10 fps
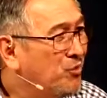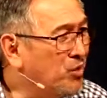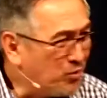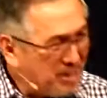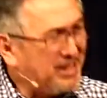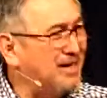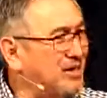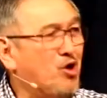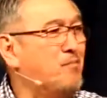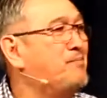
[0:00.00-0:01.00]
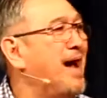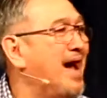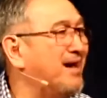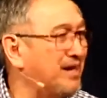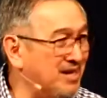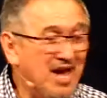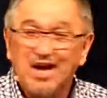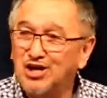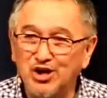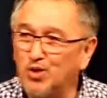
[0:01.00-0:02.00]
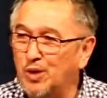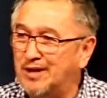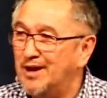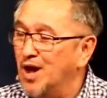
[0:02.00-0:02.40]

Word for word: Where we can go back and, you know, when,